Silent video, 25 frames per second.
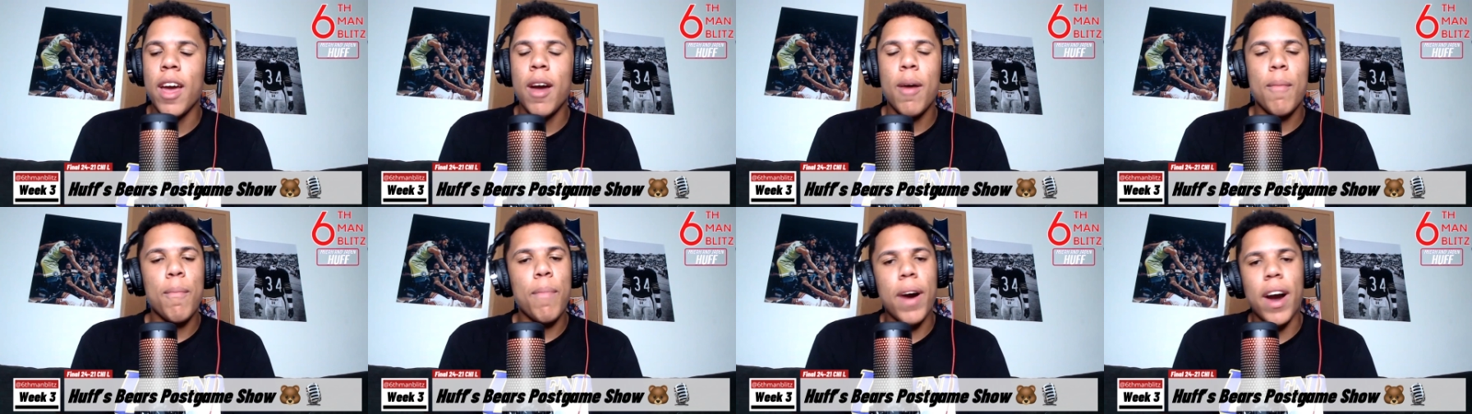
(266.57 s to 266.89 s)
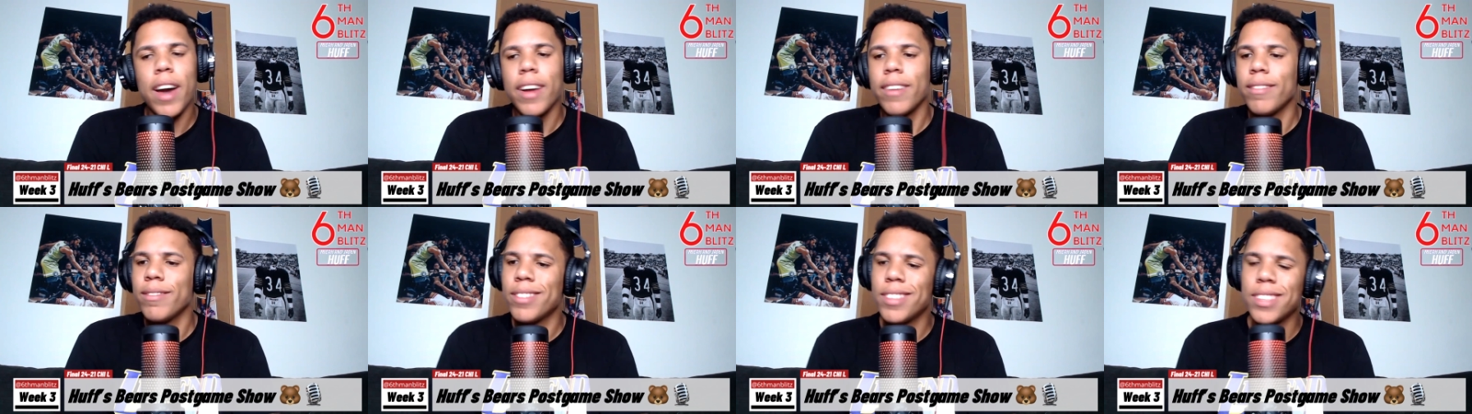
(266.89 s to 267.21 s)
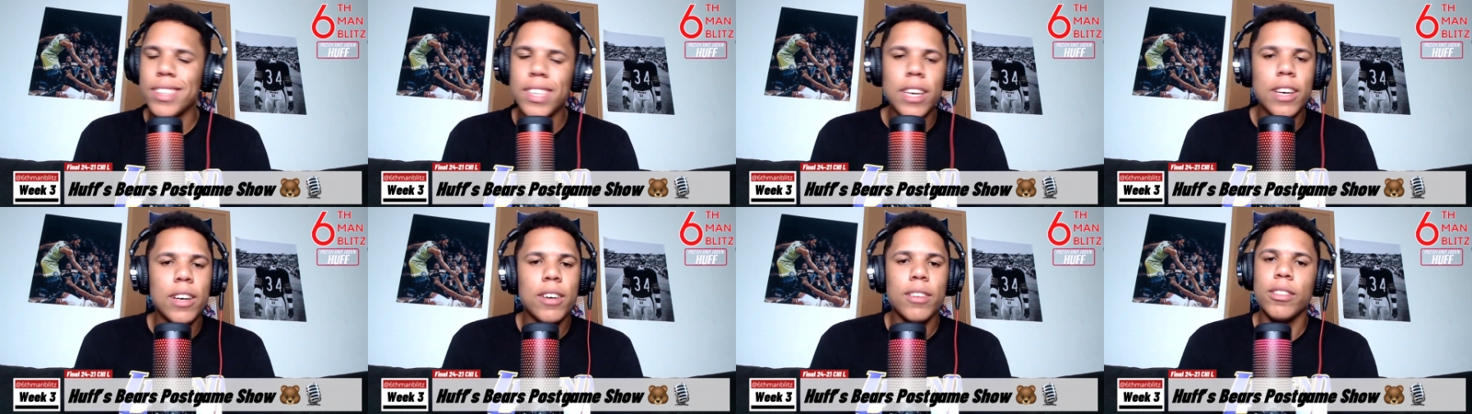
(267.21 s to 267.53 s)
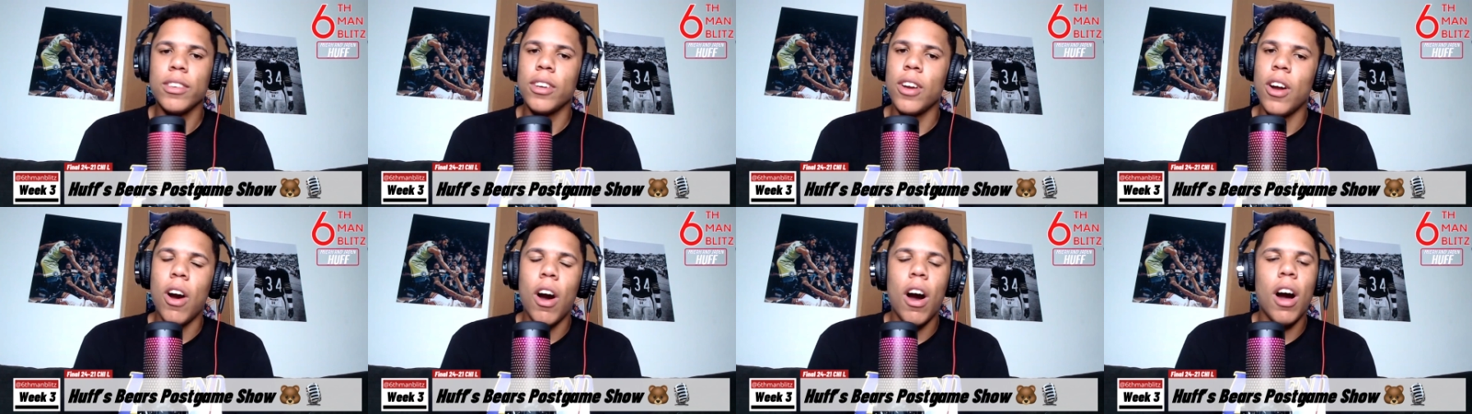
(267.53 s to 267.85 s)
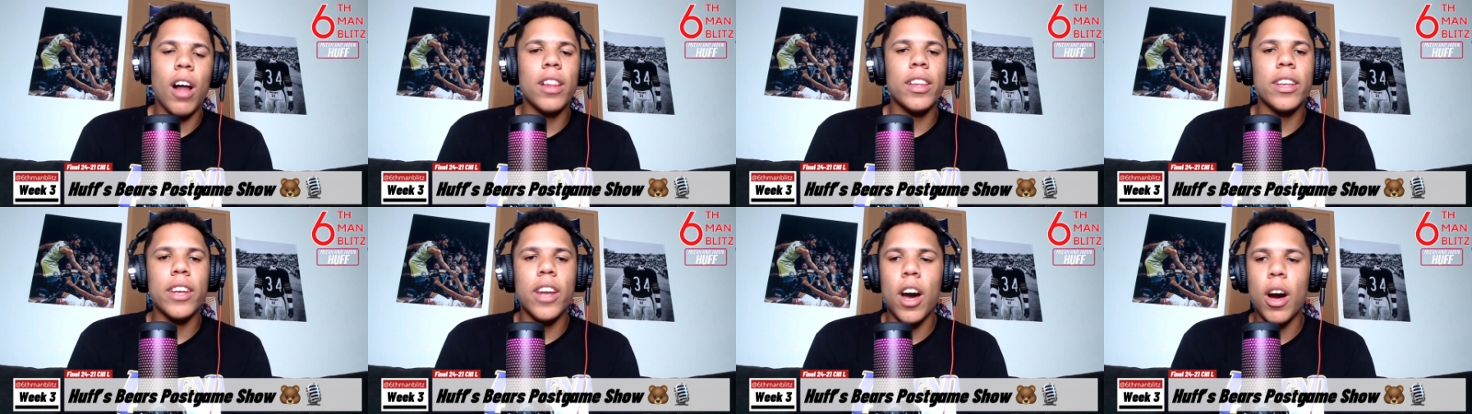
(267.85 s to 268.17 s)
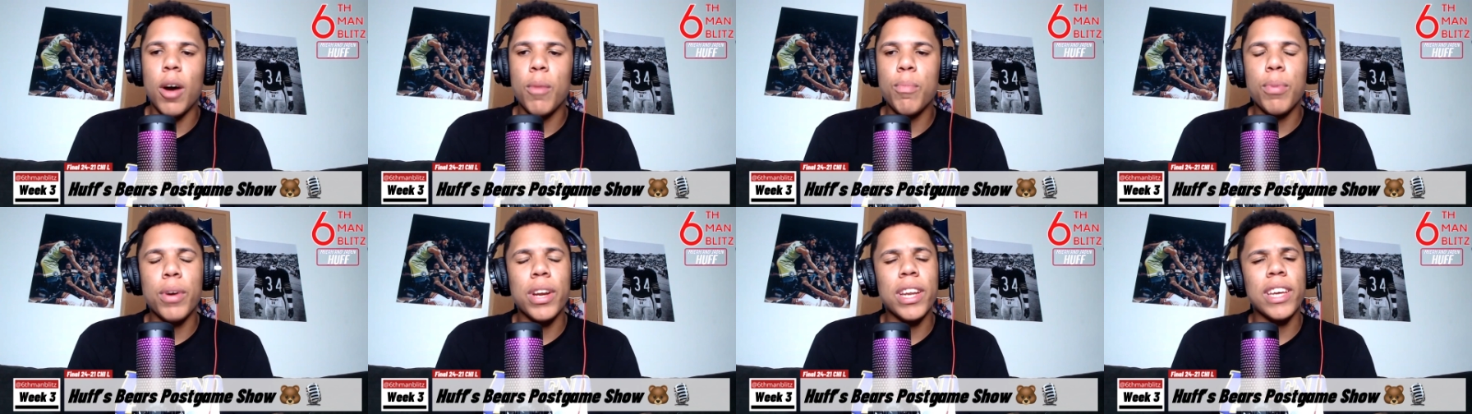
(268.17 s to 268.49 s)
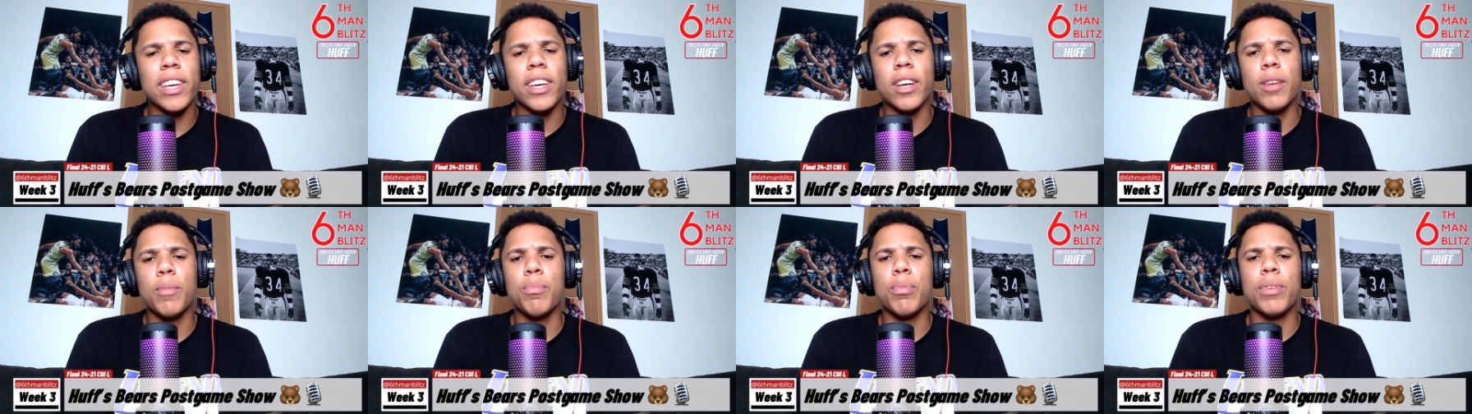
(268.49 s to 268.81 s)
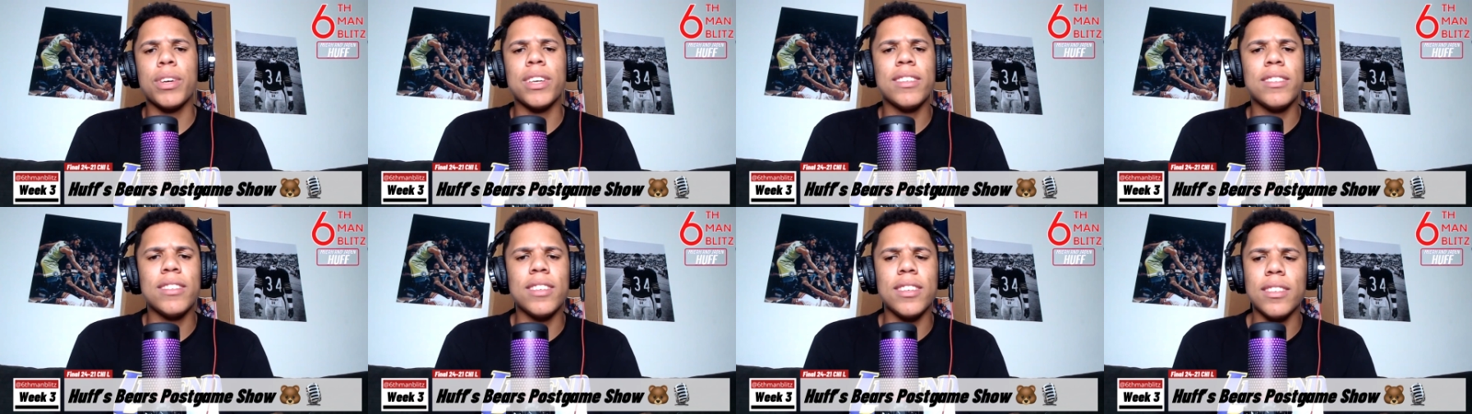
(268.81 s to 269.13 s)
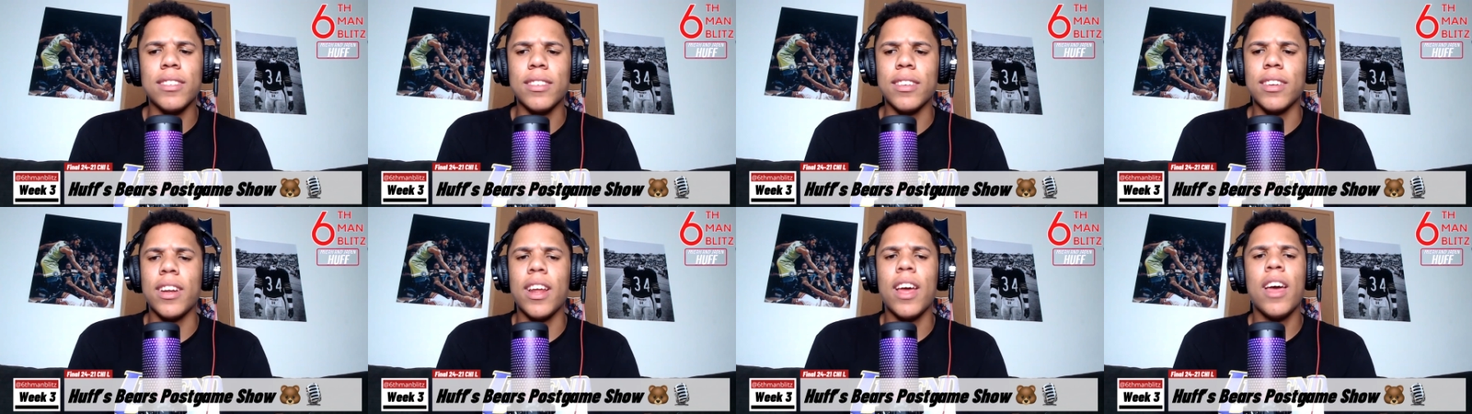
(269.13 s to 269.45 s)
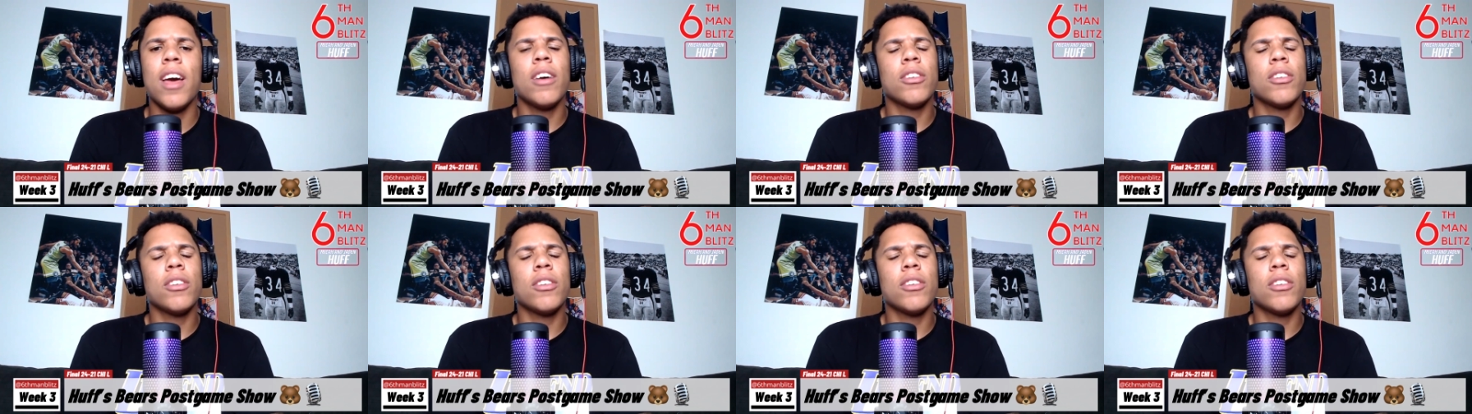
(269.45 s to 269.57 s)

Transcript: But still, you know, all in all, pretty good preseason.